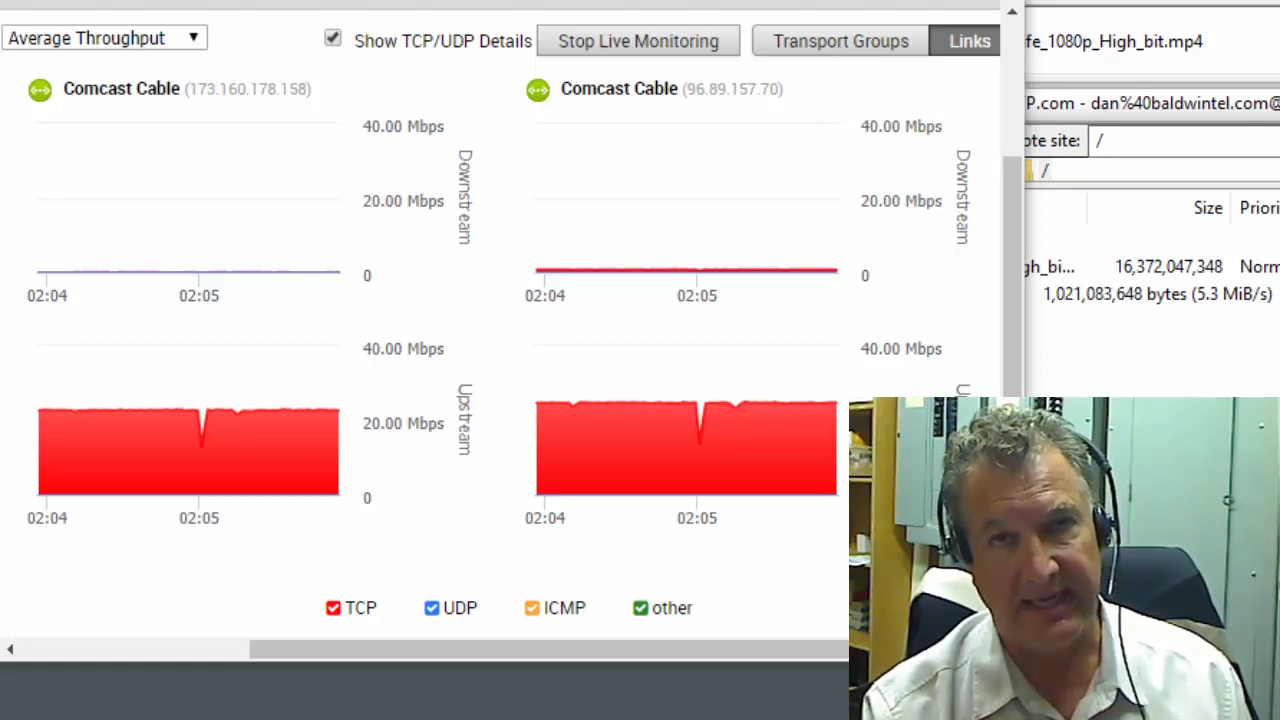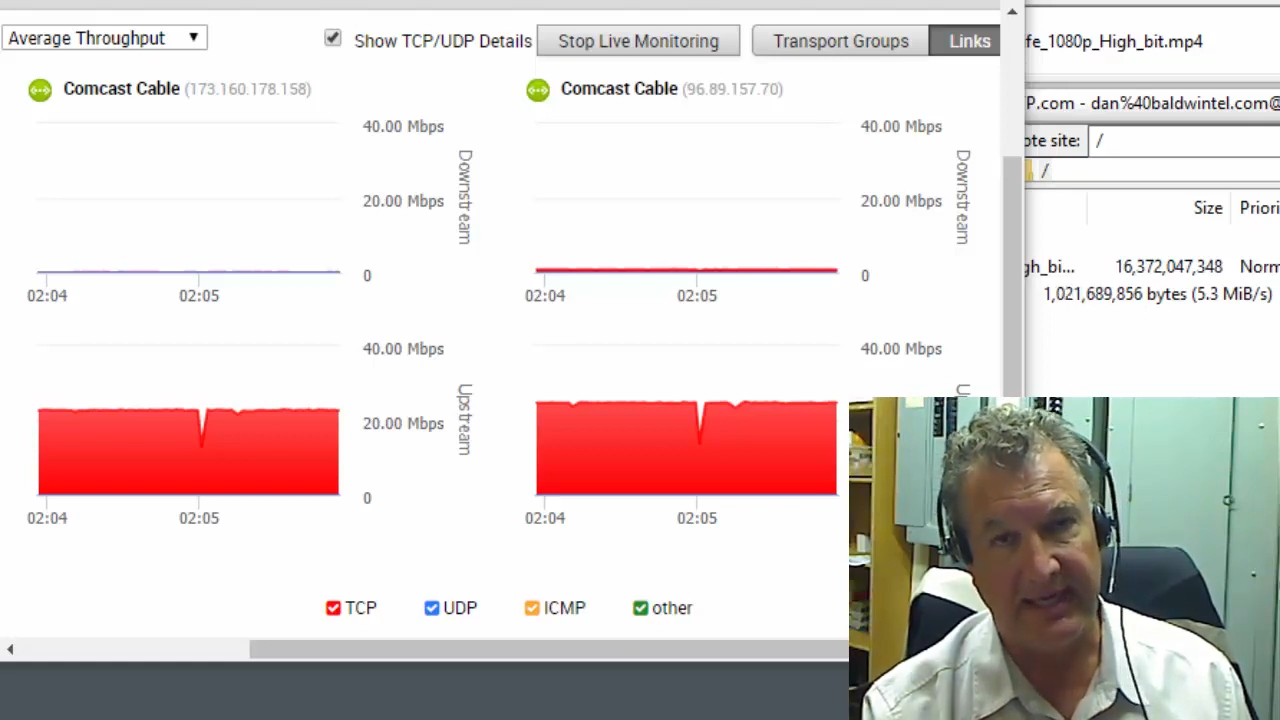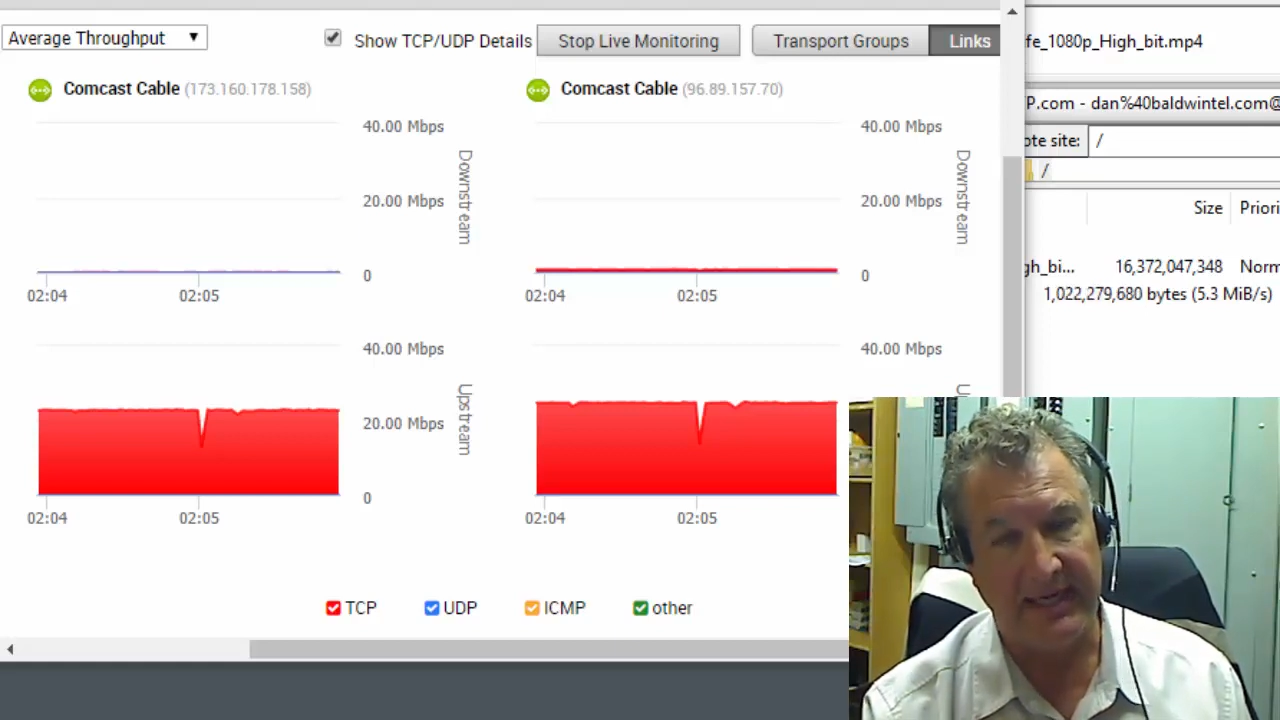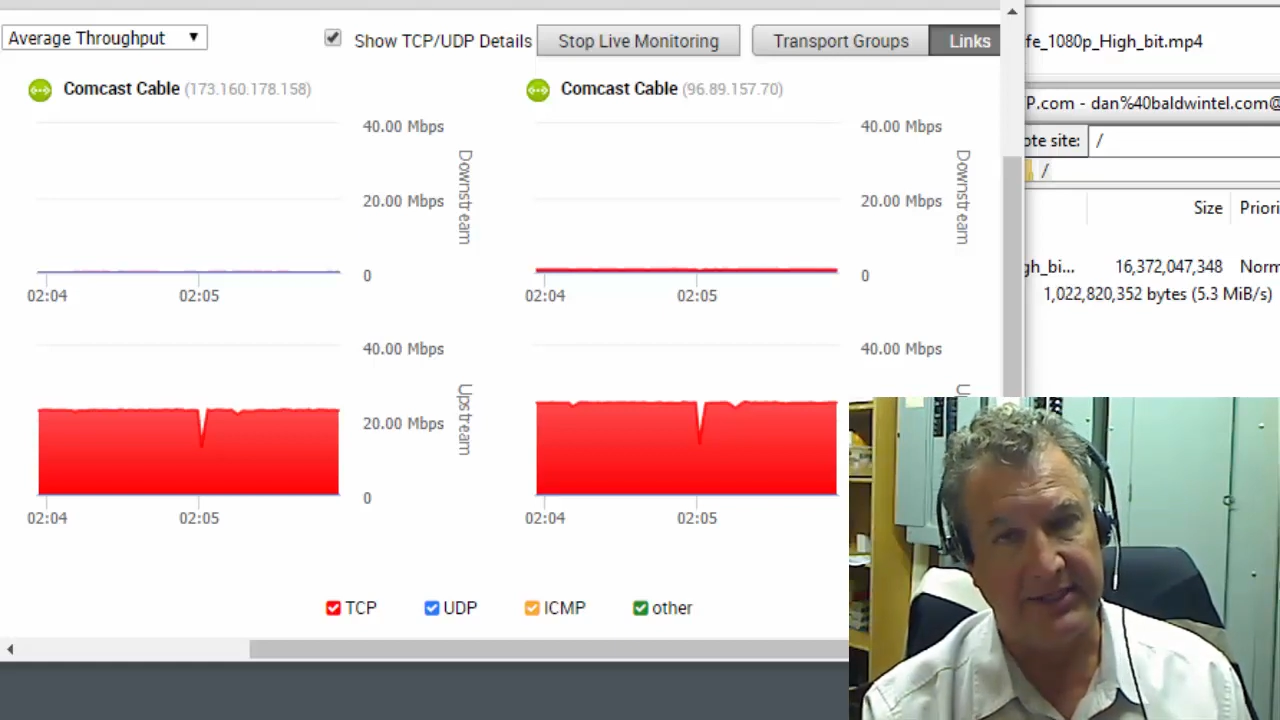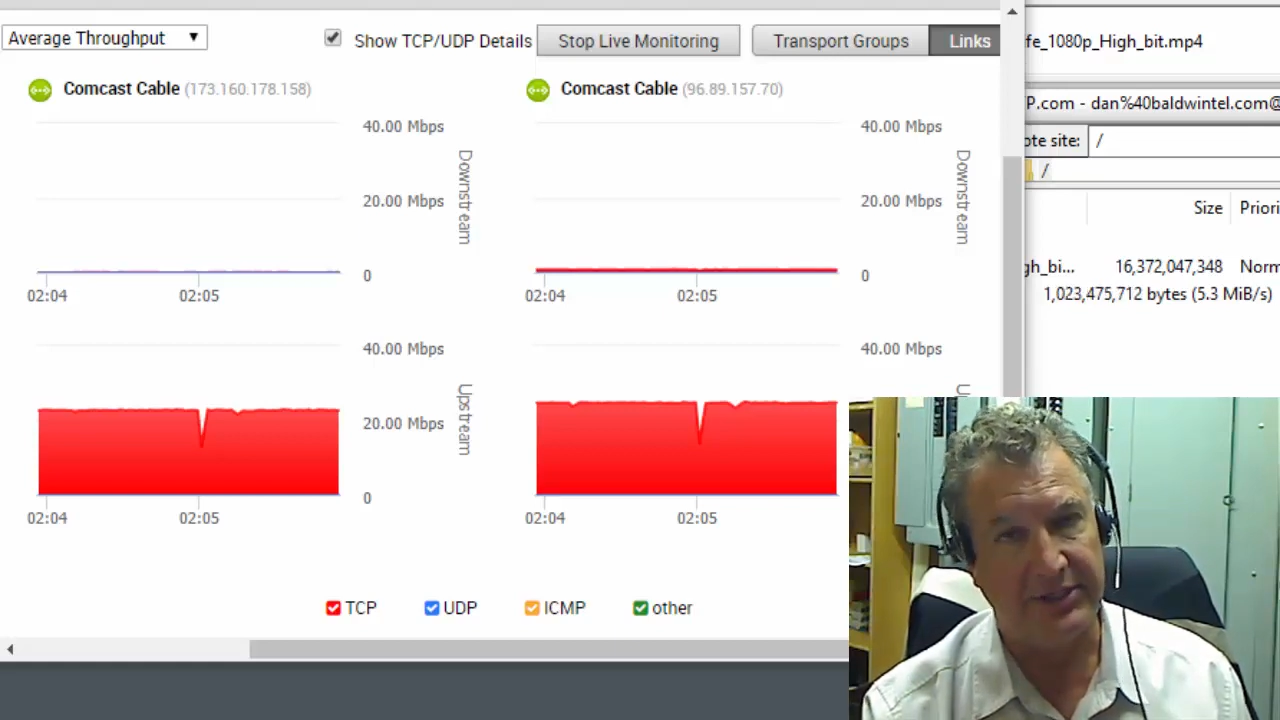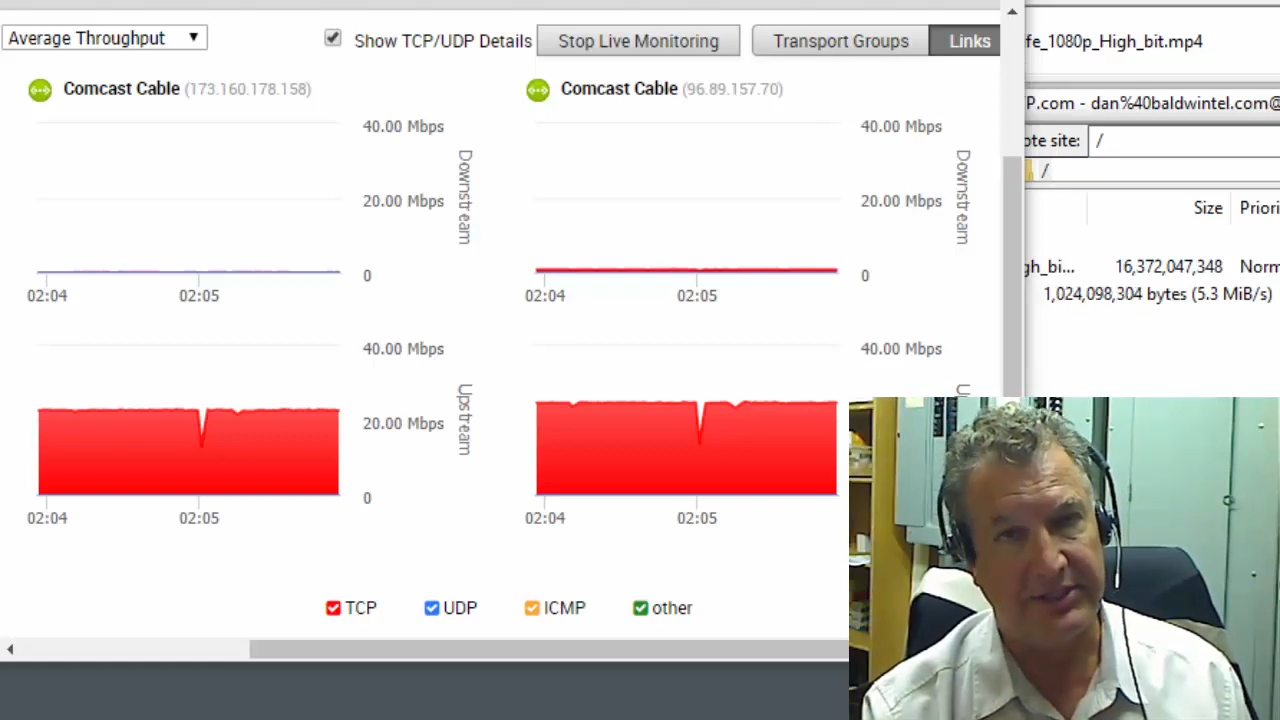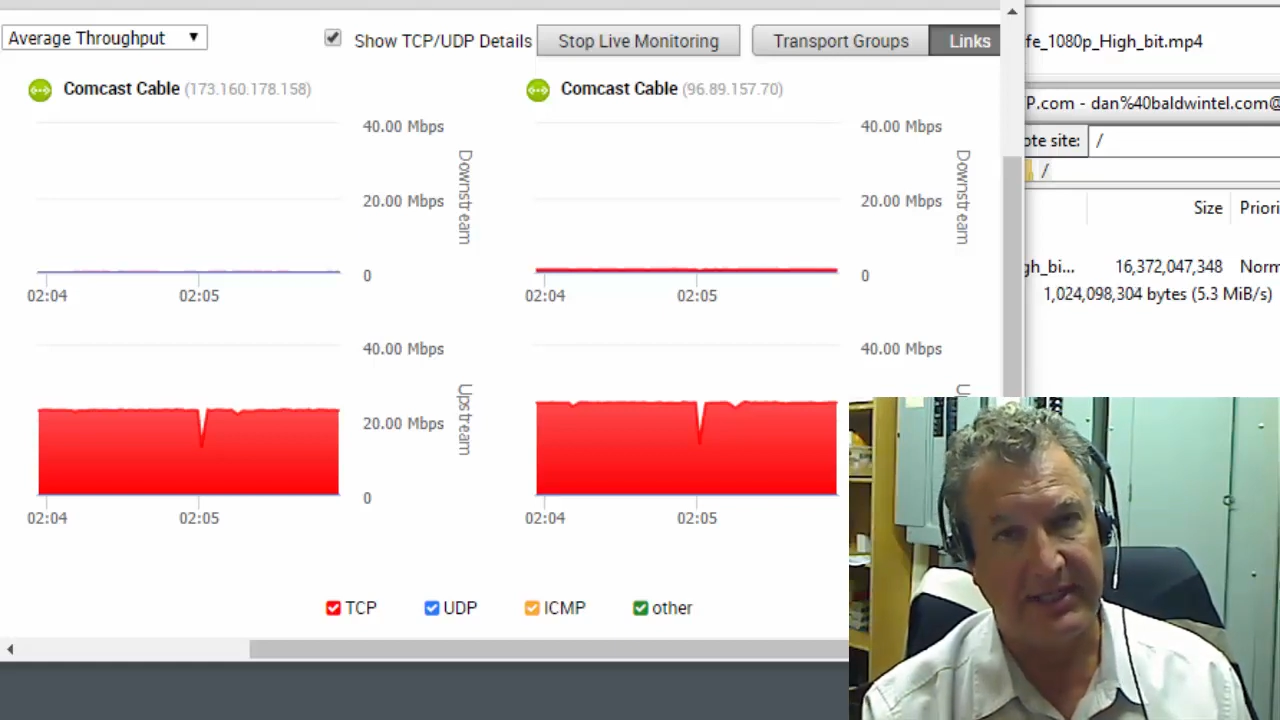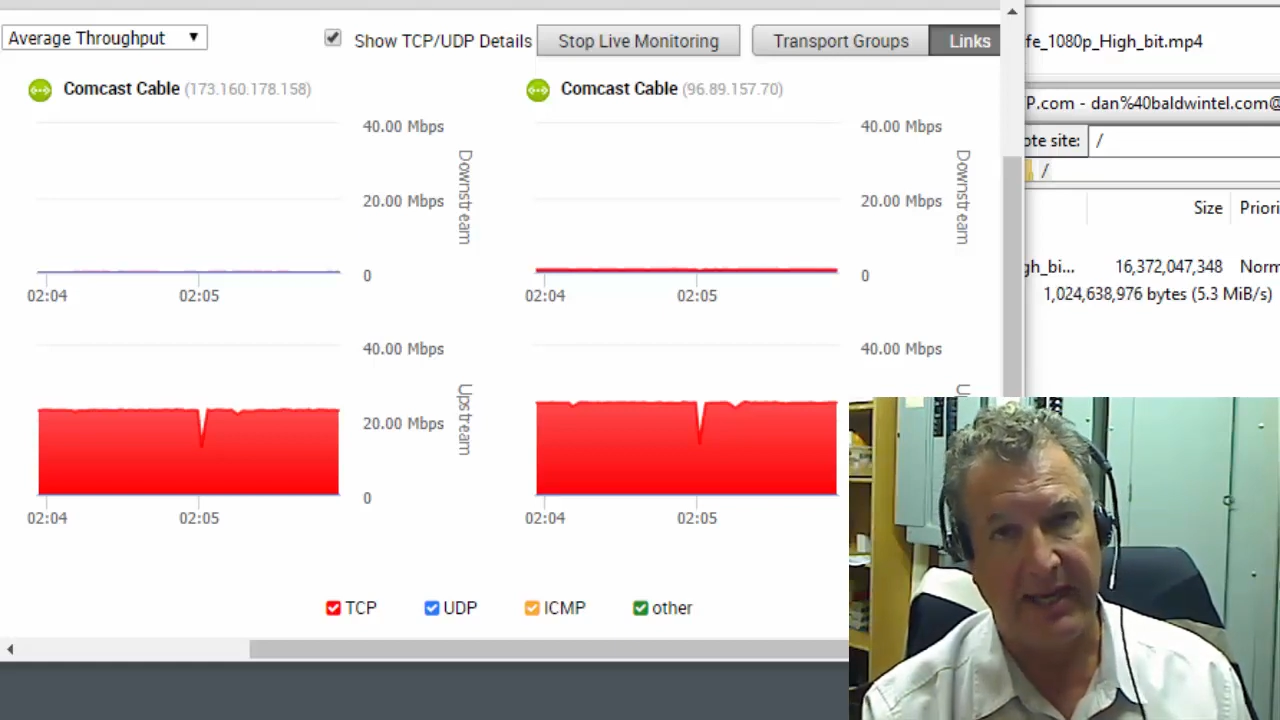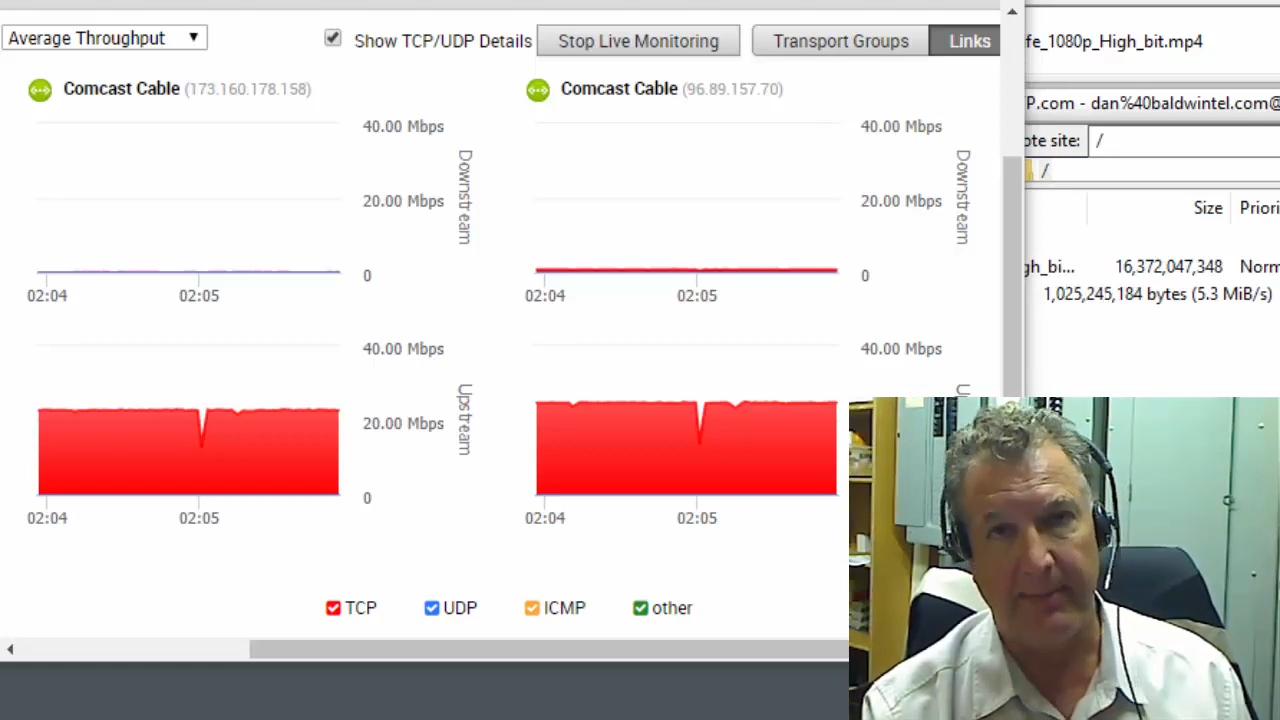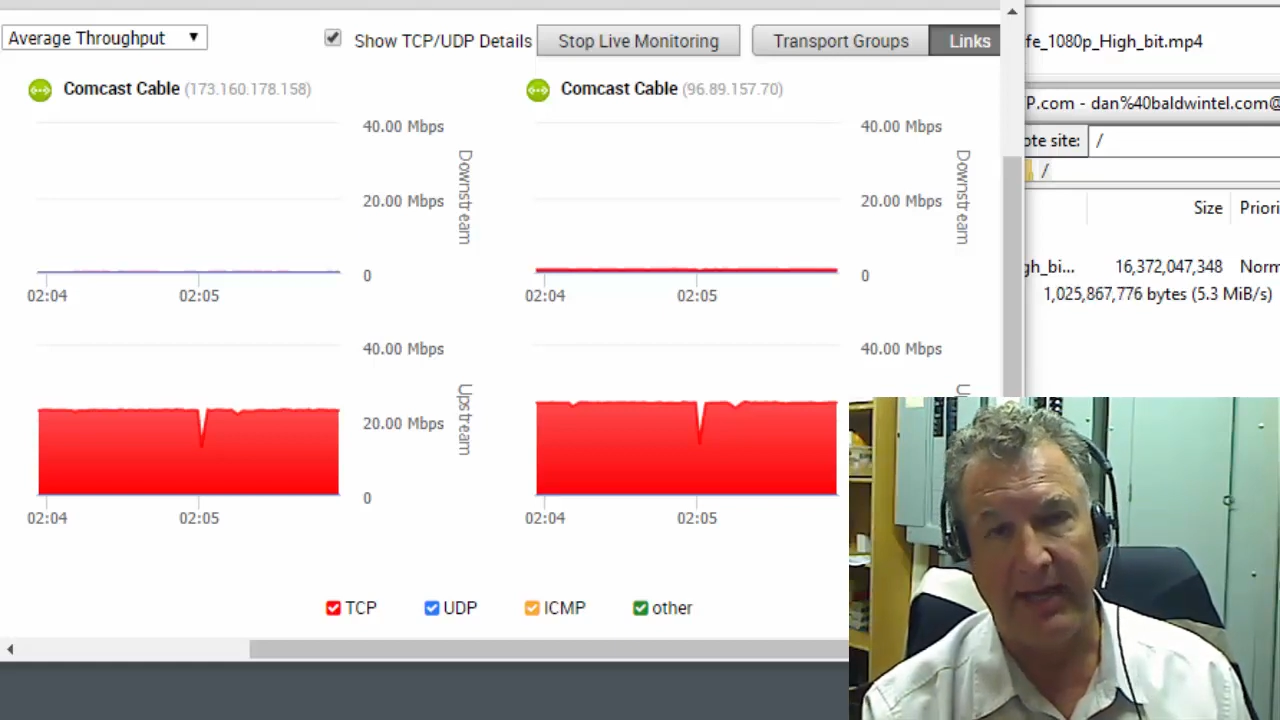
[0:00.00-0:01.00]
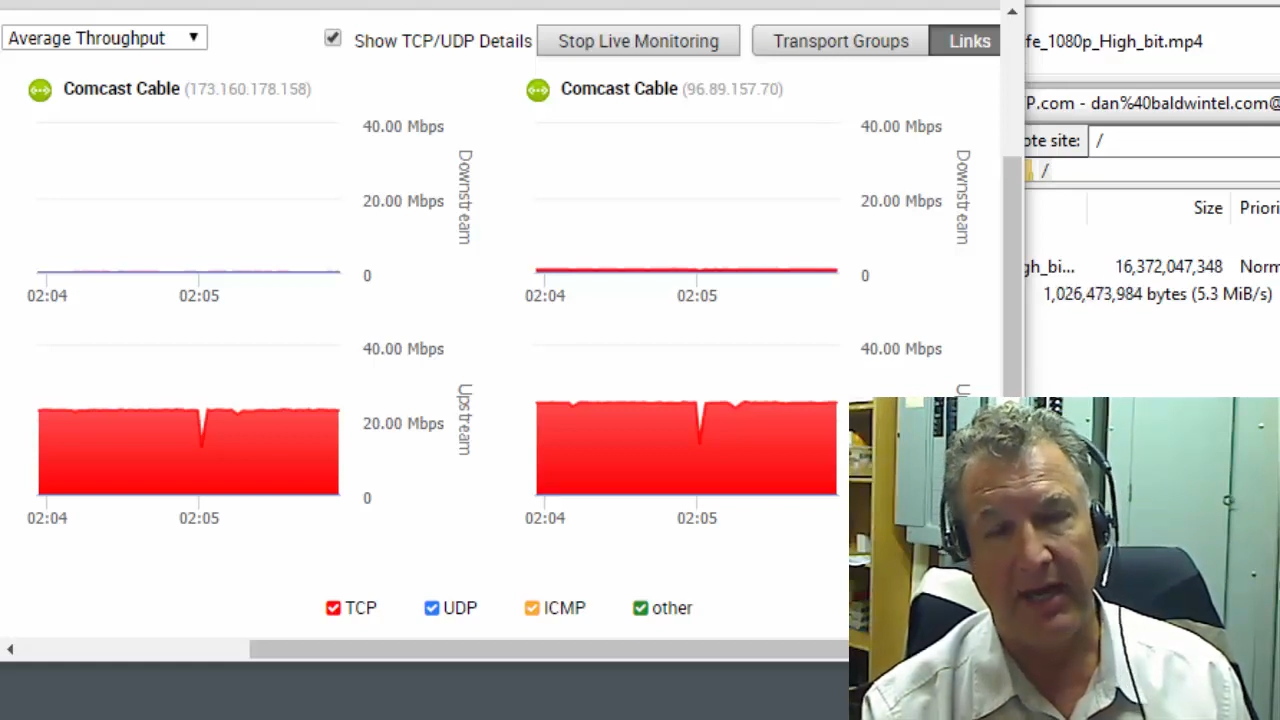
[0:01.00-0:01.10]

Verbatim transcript: and they just kept